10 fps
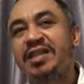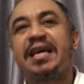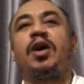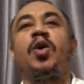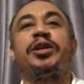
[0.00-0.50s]

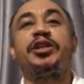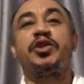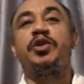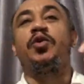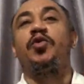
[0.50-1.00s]
according to
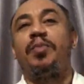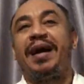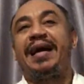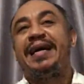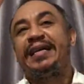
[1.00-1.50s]

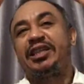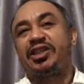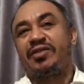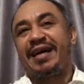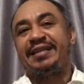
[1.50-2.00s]
Yoruba
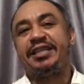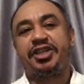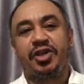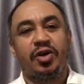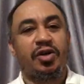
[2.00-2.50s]

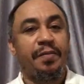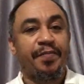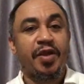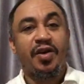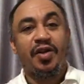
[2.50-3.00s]
tradition,
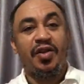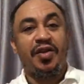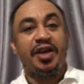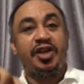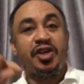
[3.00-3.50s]
the
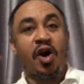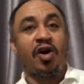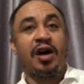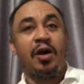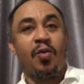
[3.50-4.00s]

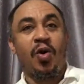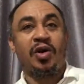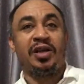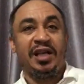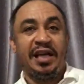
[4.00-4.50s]
younger
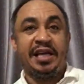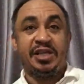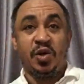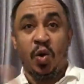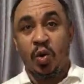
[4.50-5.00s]
one is
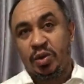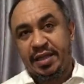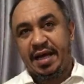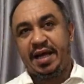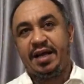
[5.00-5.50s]
older.